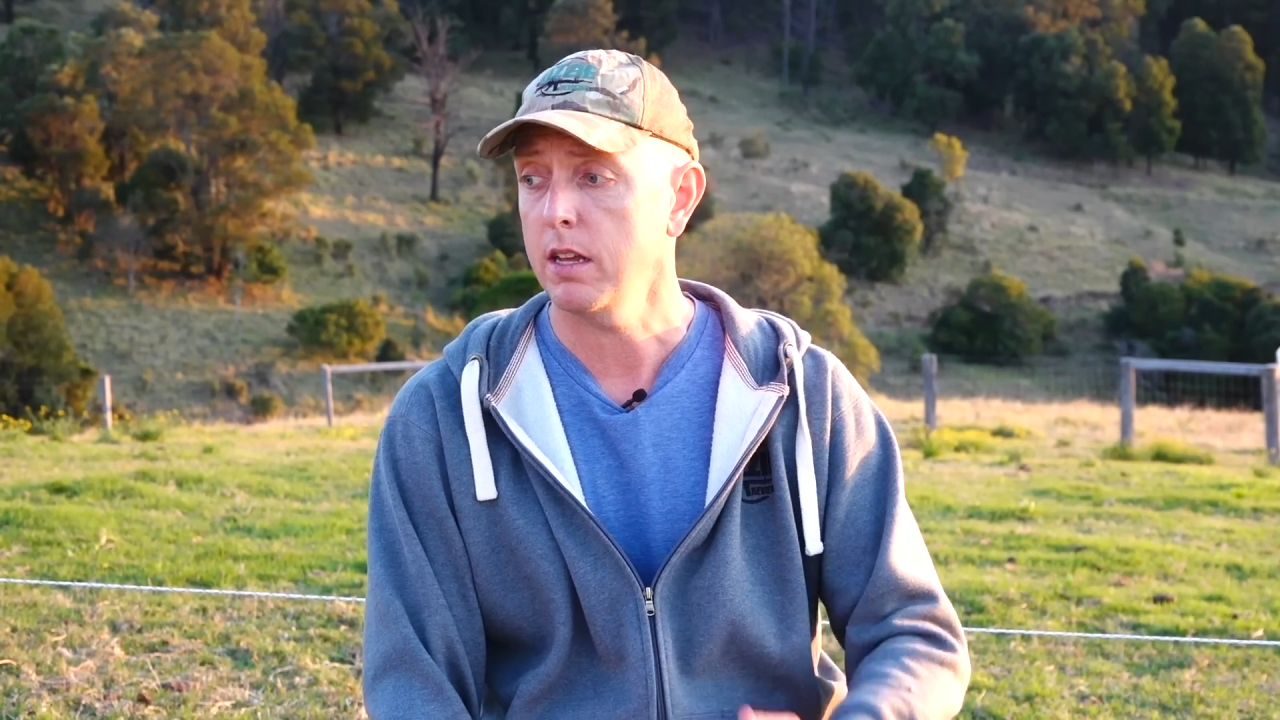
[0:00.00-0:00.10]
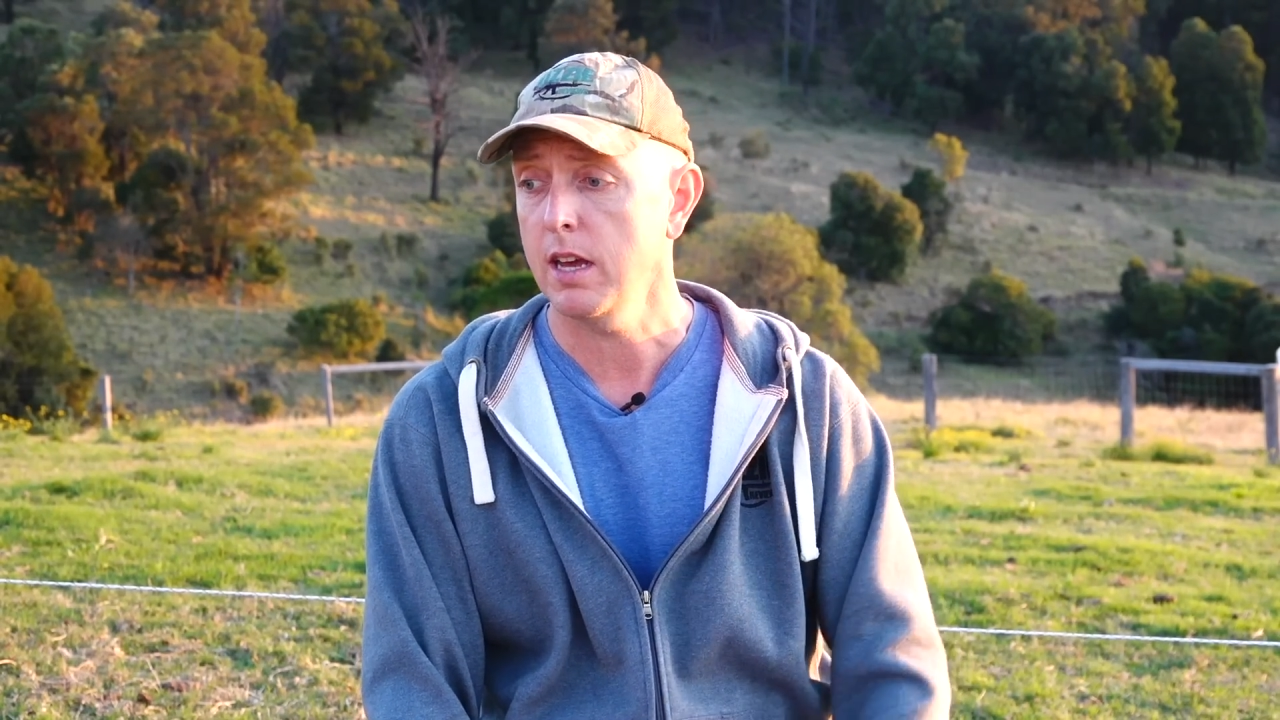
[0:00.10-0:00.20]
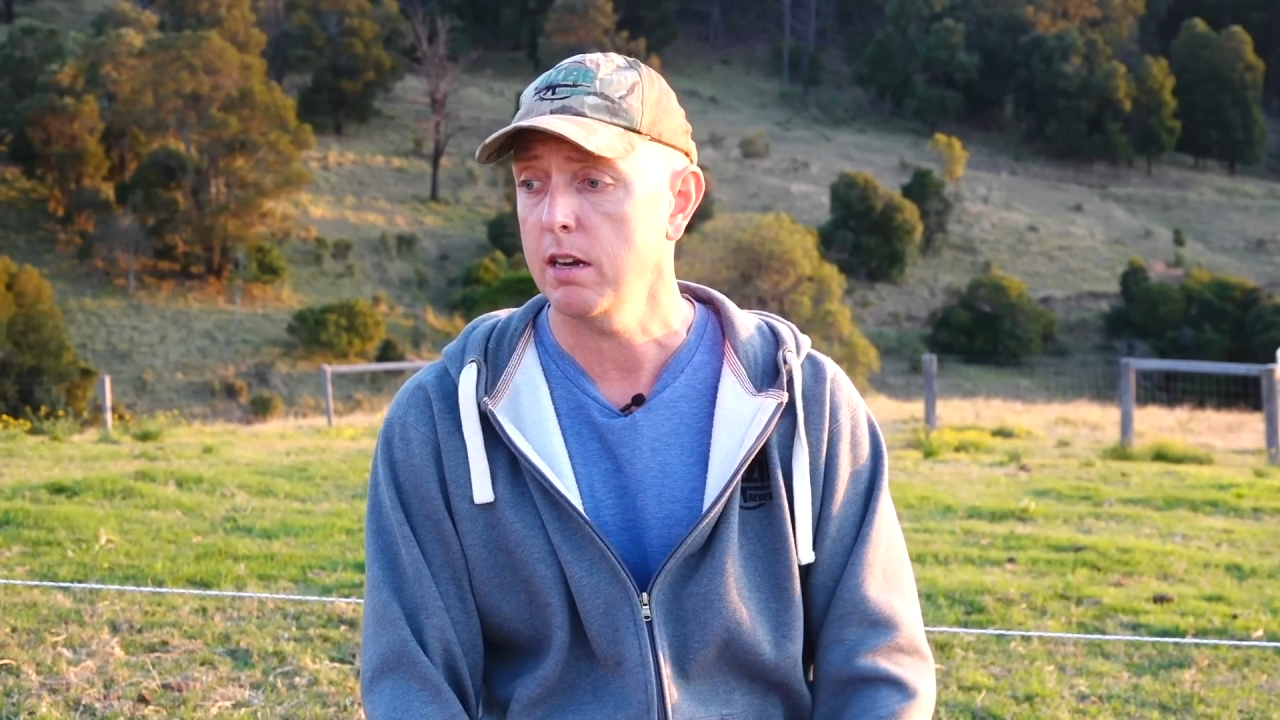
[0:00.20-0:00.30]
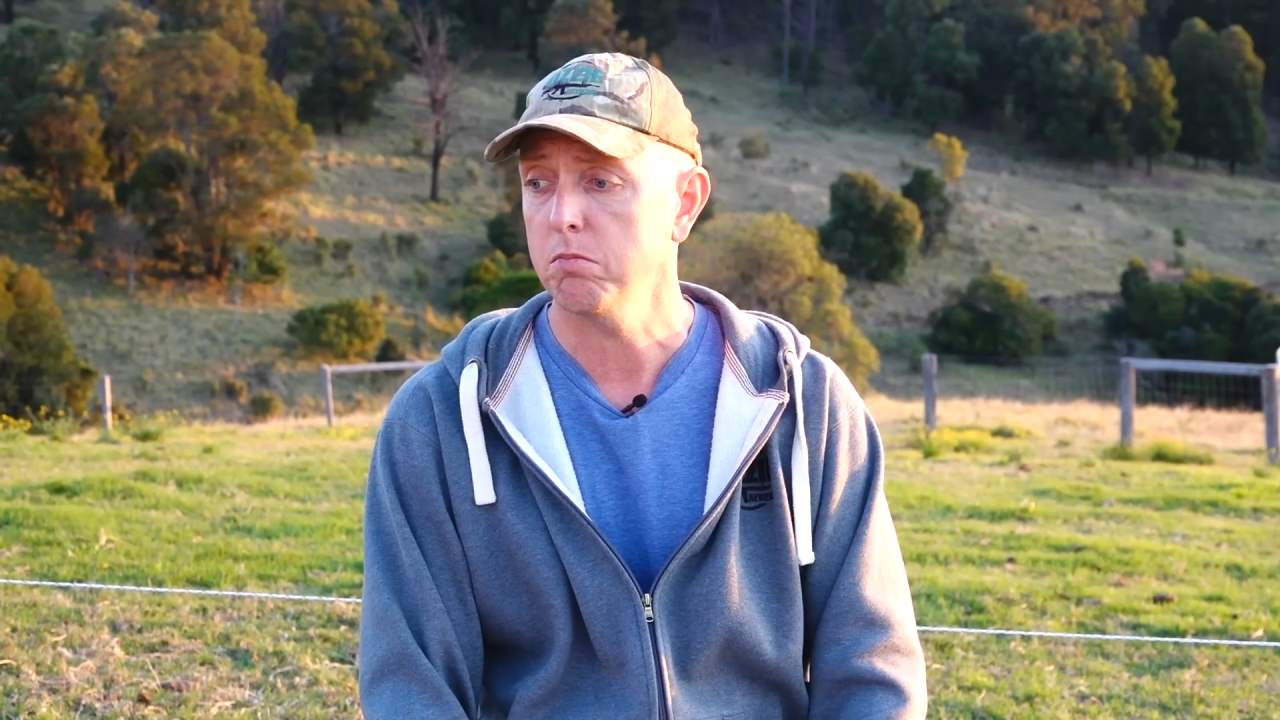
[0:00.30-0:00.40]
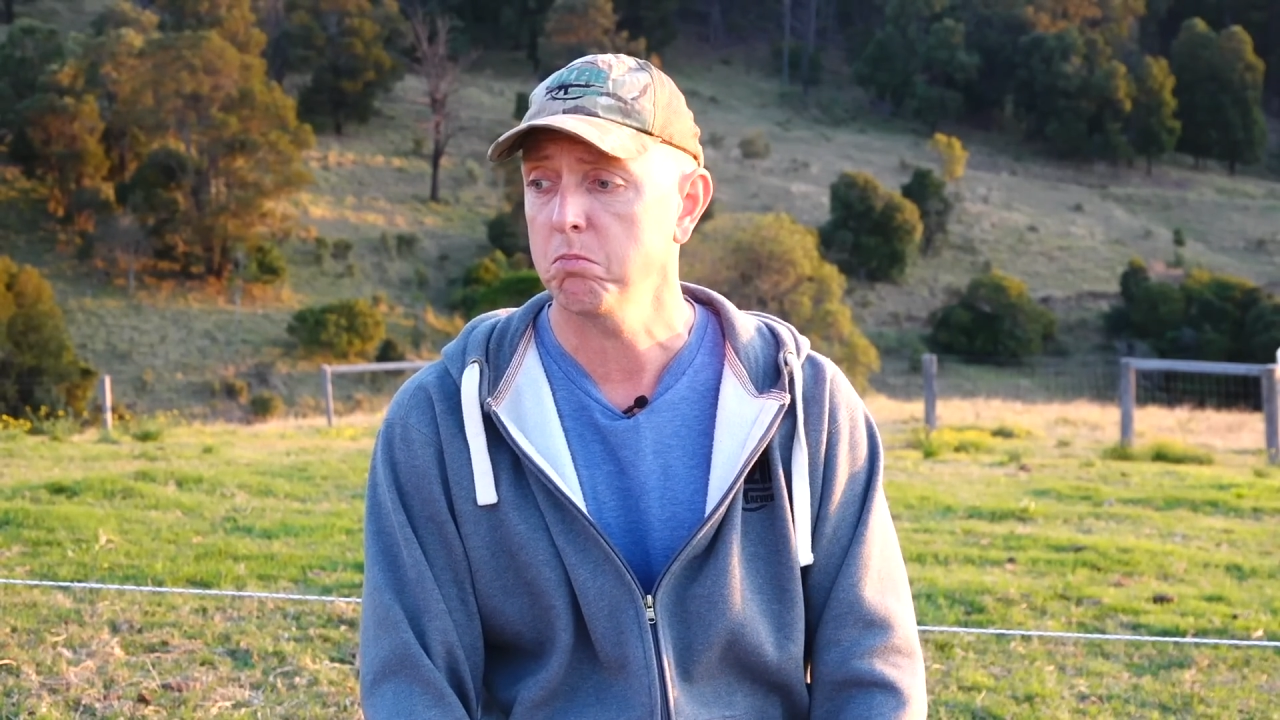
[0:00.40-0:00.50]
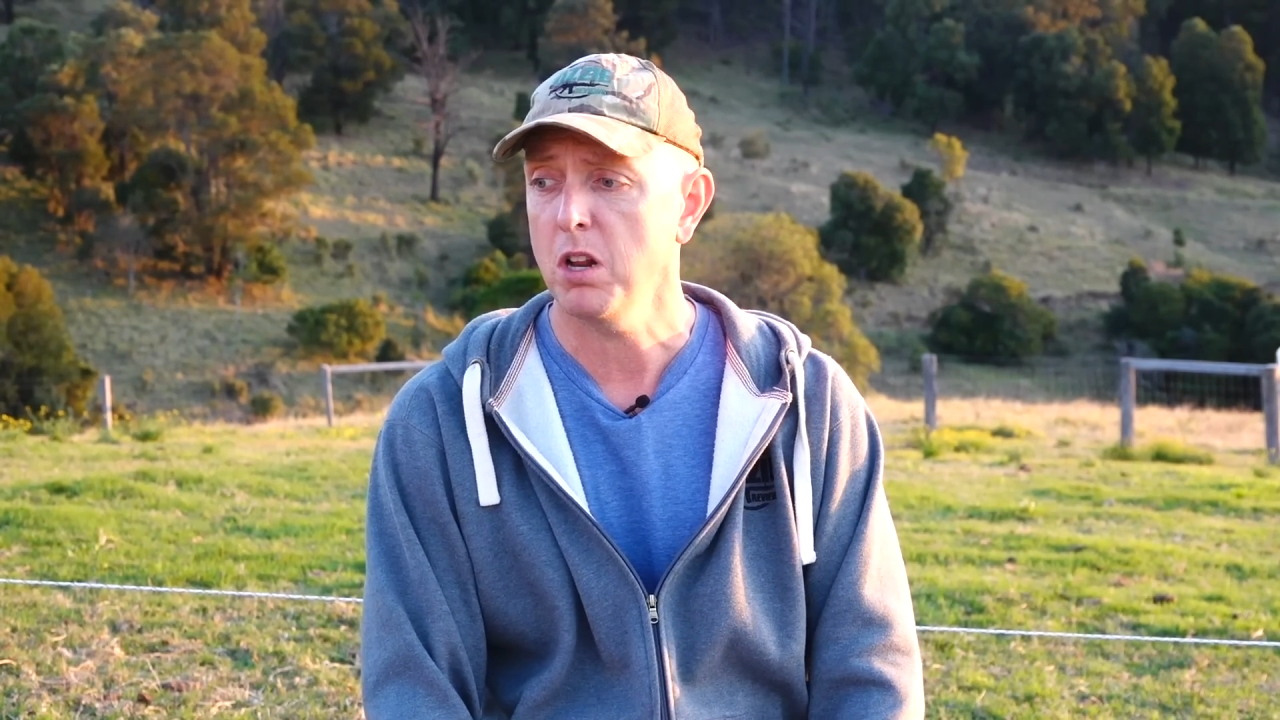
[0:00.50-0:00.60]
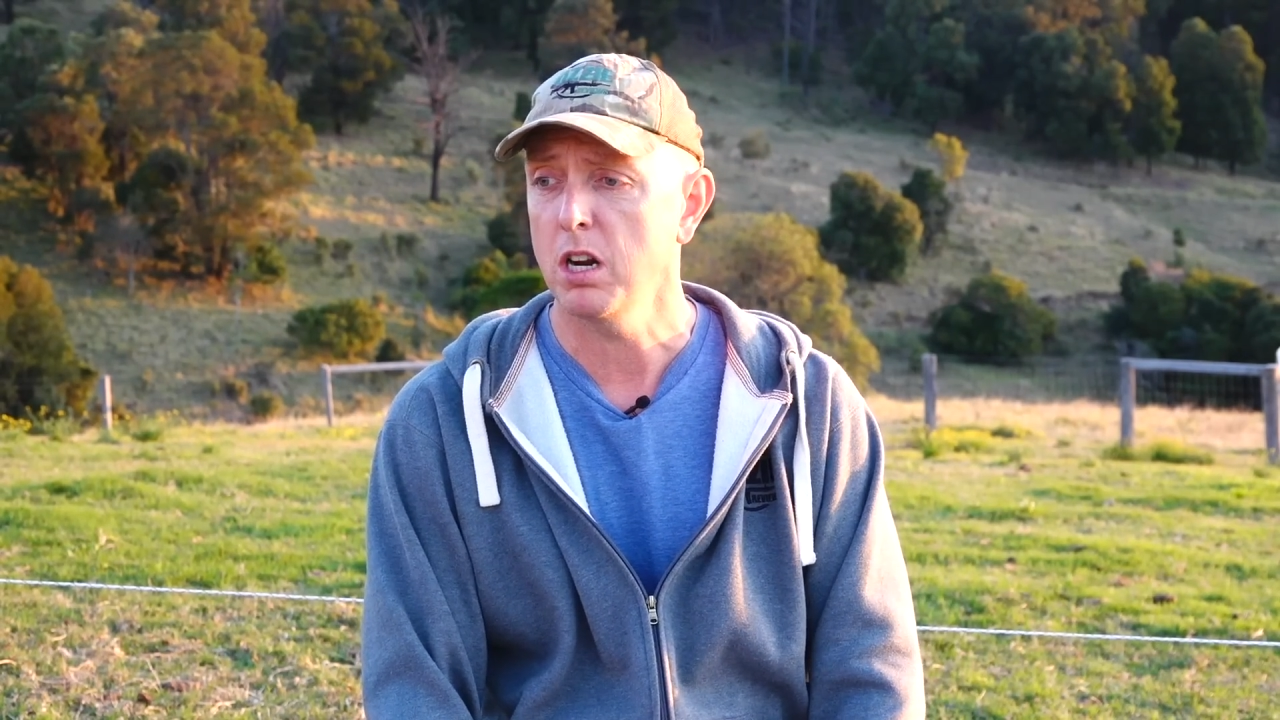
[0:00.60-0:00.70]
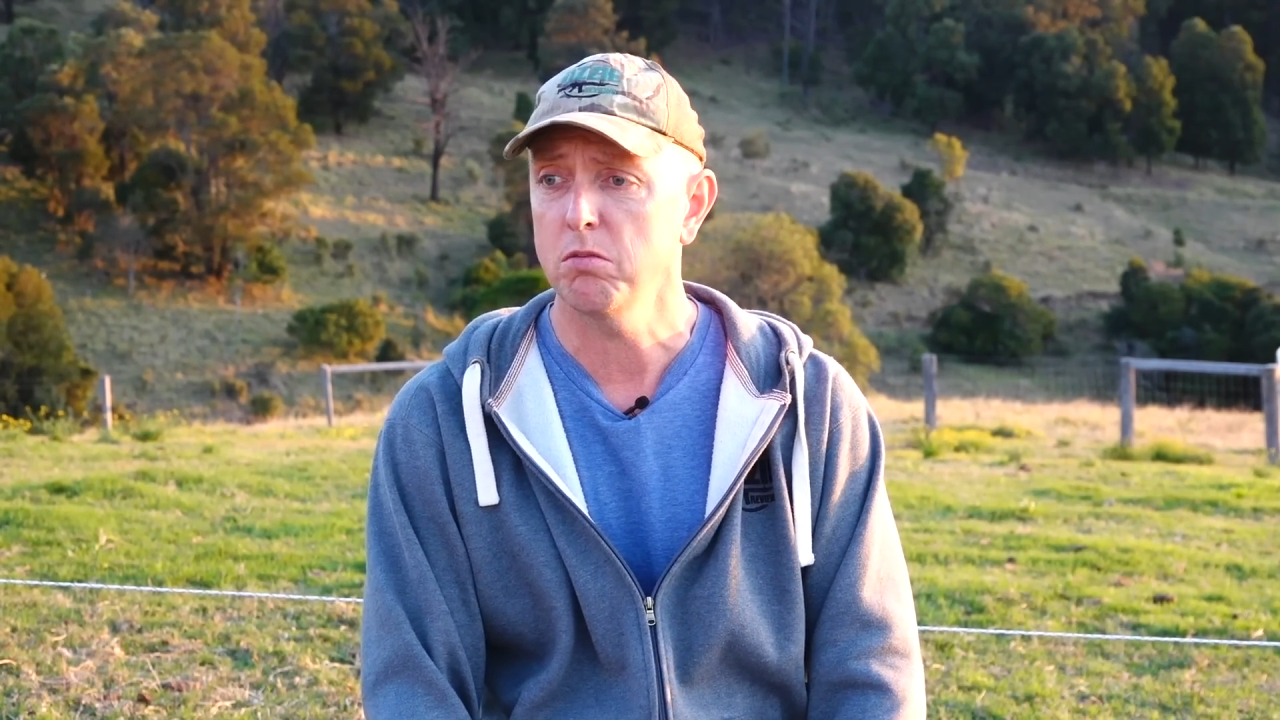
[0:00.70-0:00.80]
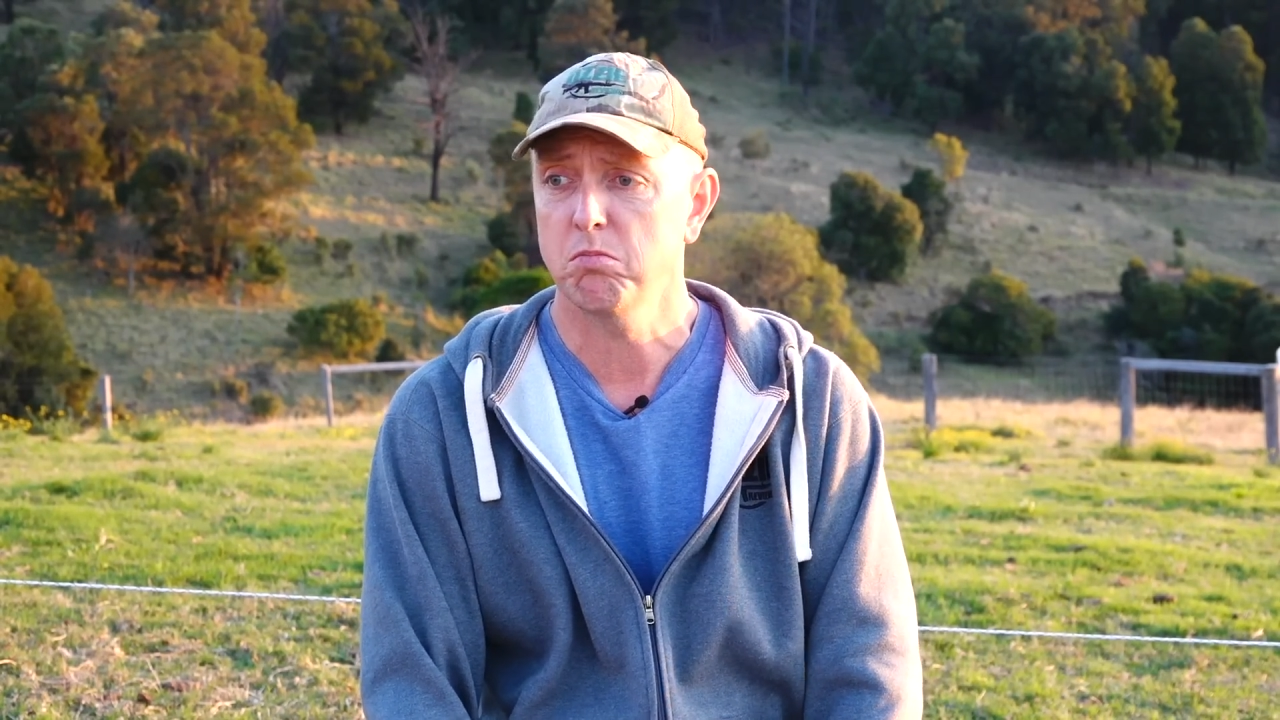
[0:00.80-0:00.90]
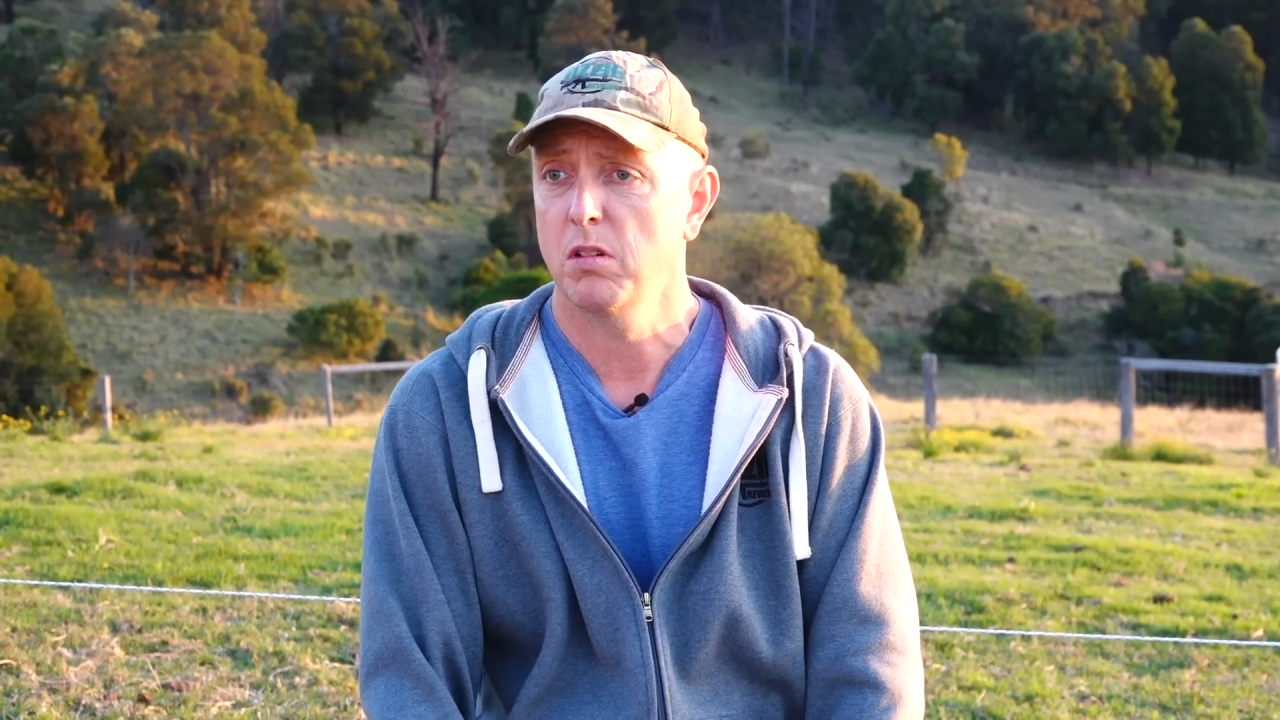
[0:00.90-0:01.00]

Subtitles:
you know,